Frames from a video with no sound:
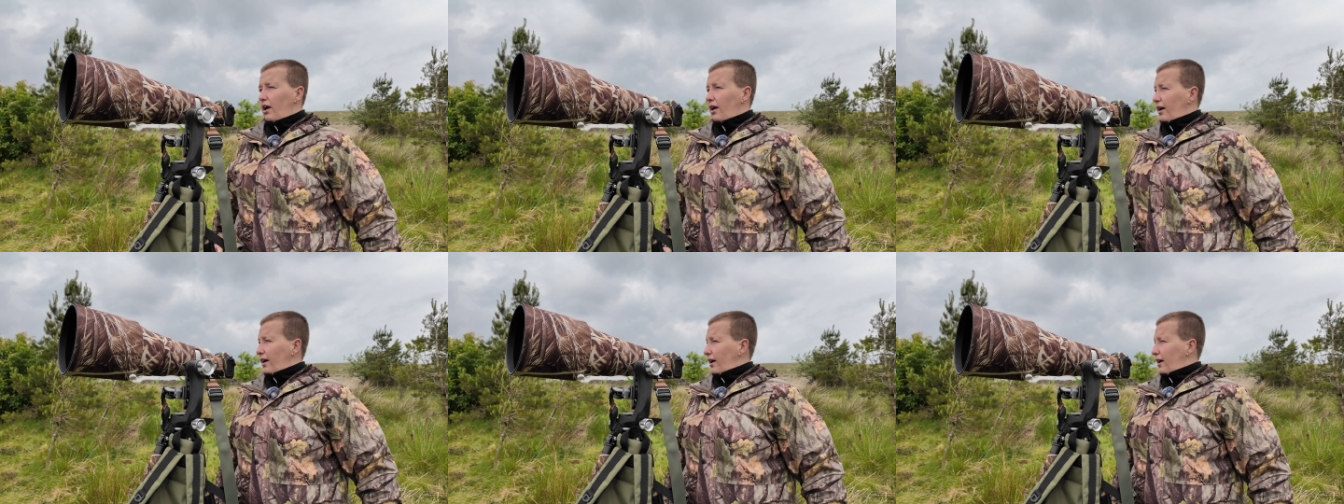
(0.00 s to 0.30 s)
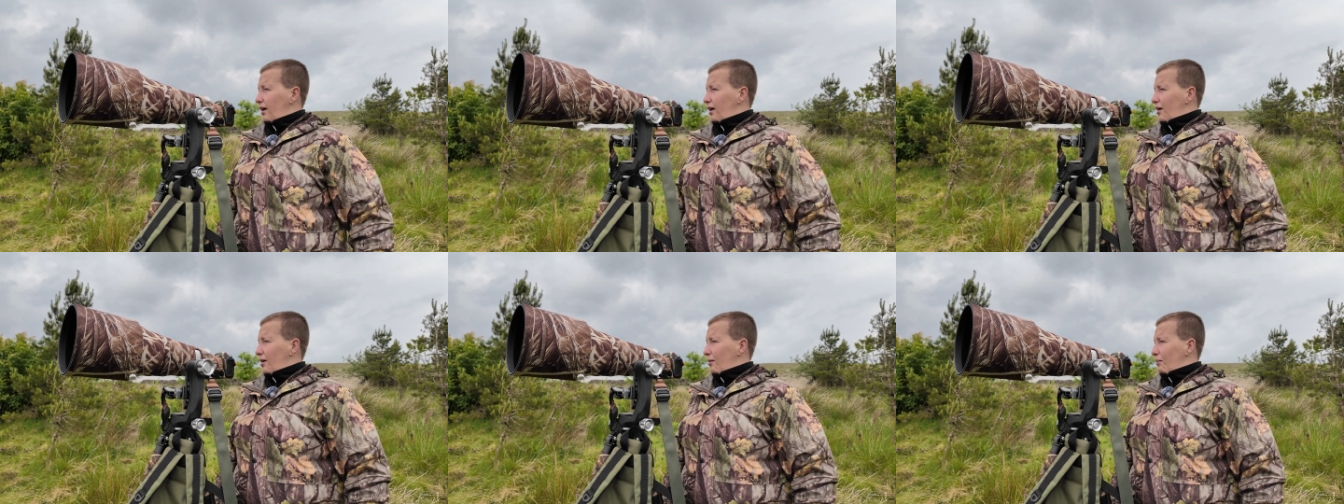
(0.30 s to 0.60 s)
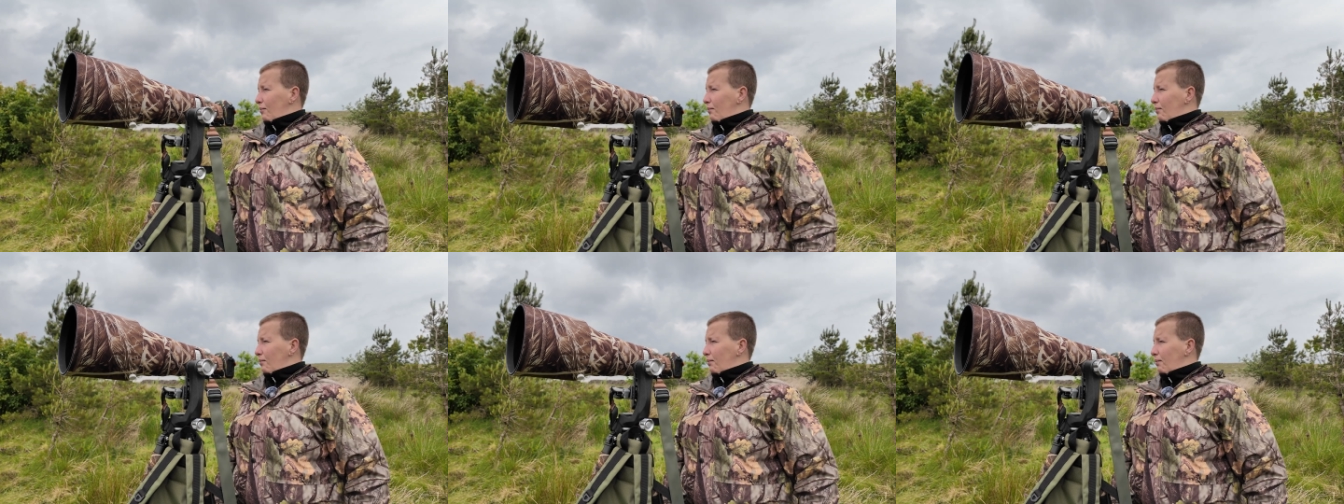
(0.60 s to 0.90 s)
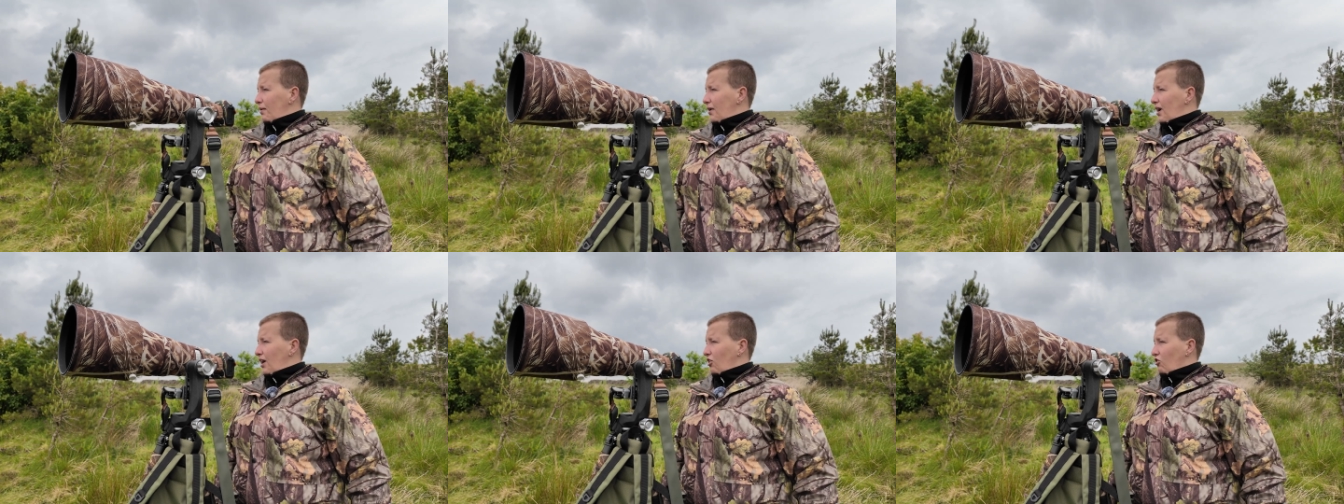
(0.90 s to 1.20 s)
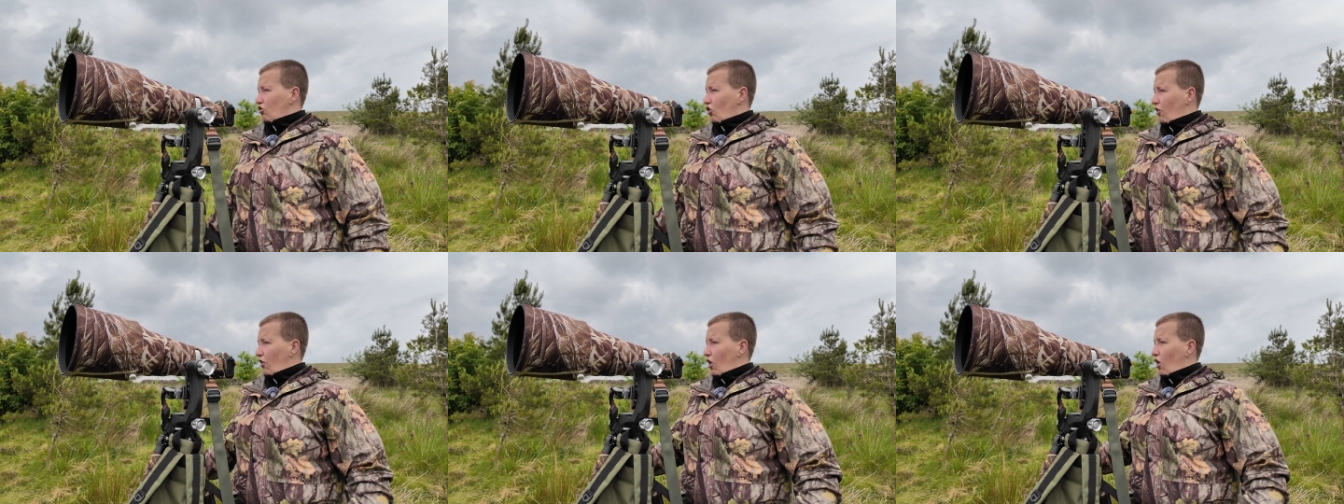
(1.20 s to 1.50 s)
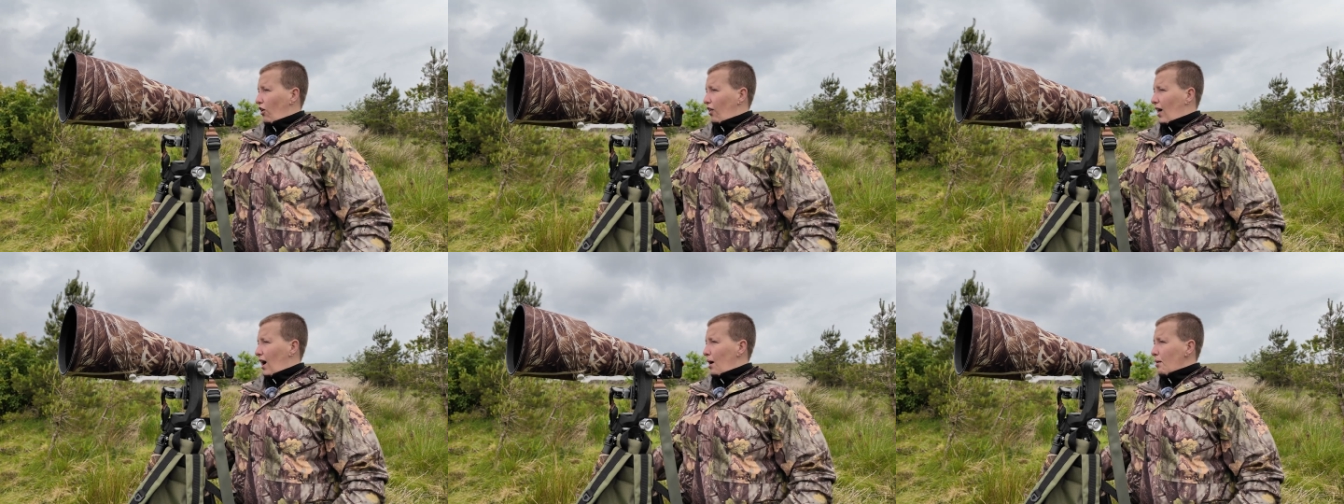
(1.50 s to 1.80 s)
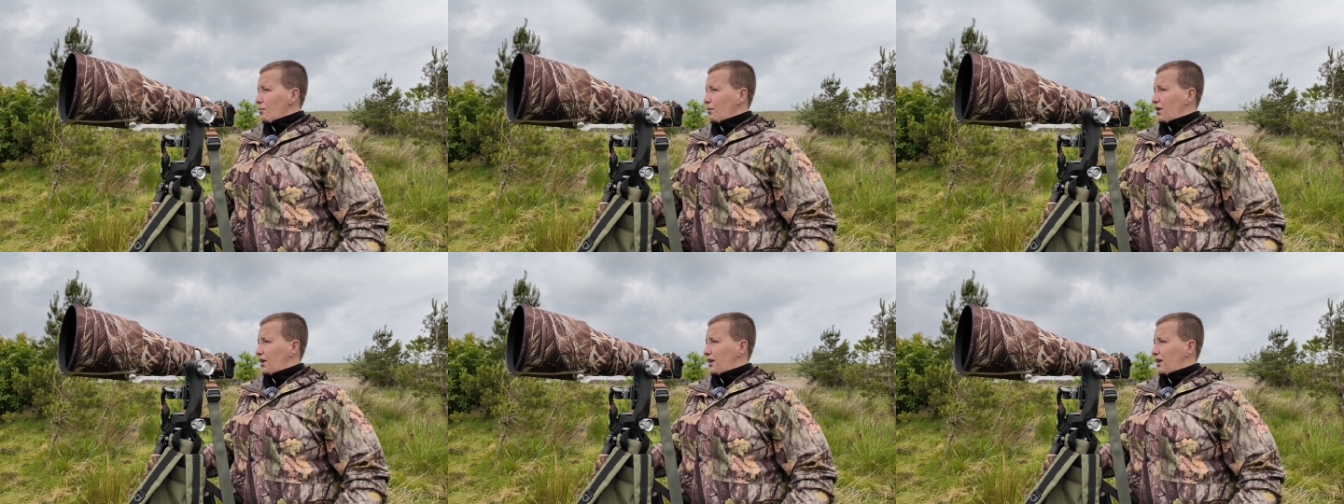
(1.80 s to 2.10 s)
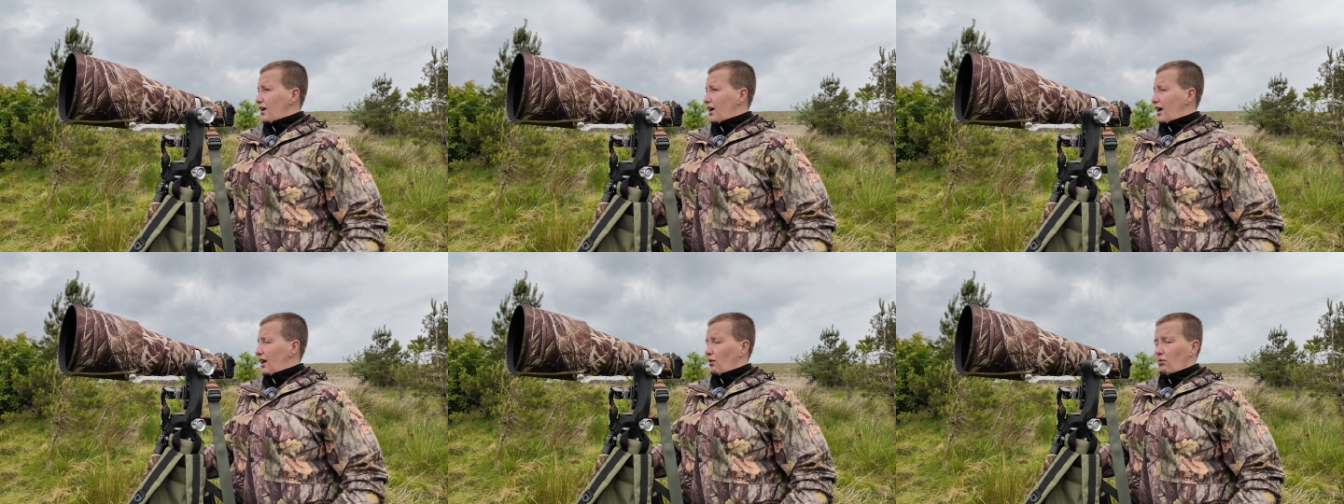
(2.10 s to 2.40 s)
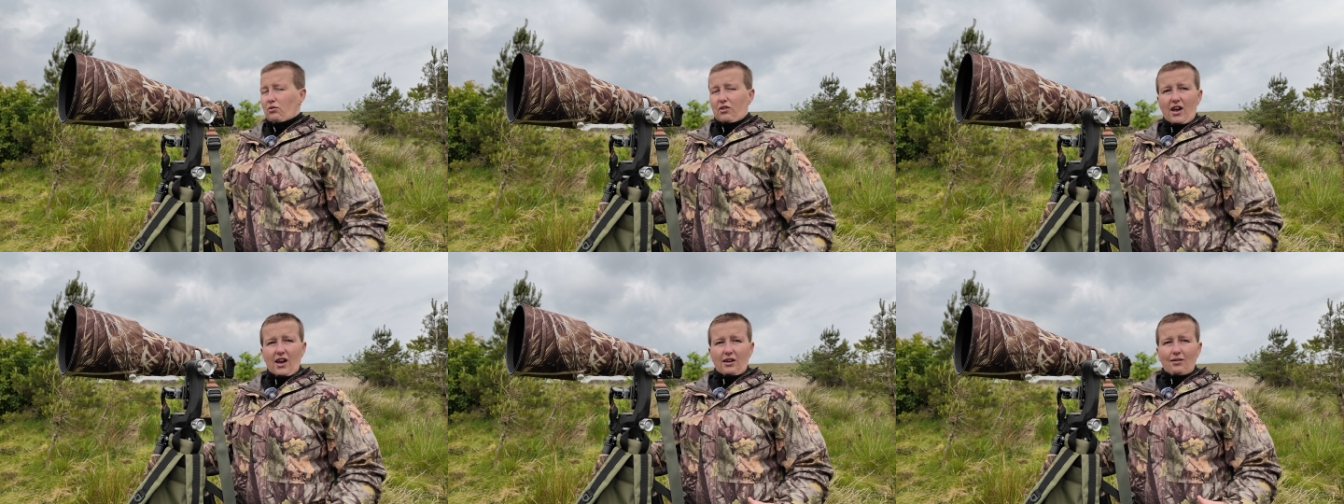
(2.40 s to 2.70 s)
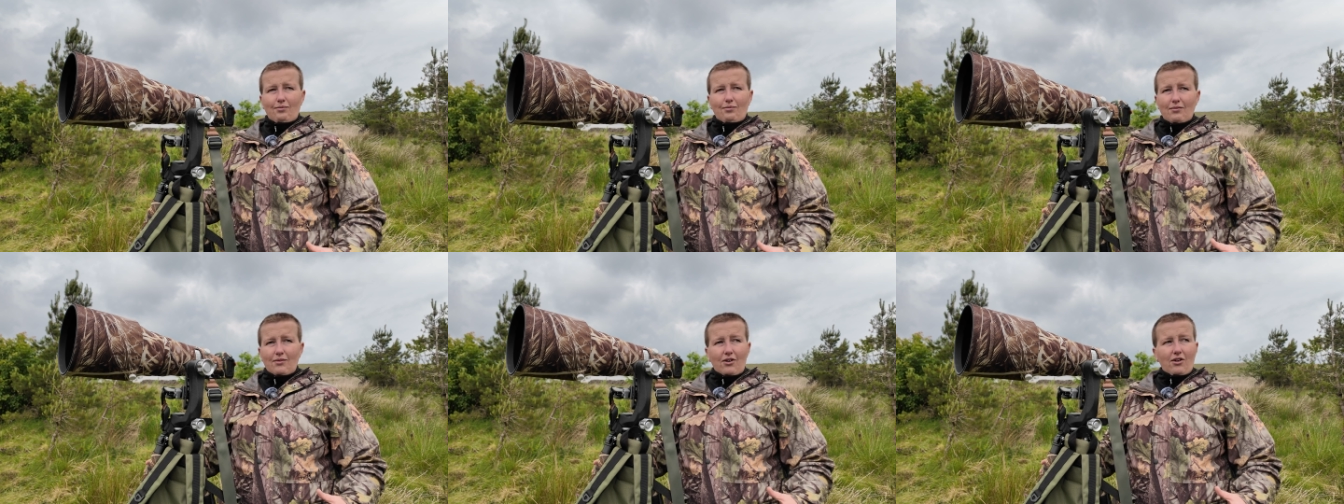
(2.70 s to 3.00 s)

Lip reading: And I saw it all happening and I was like,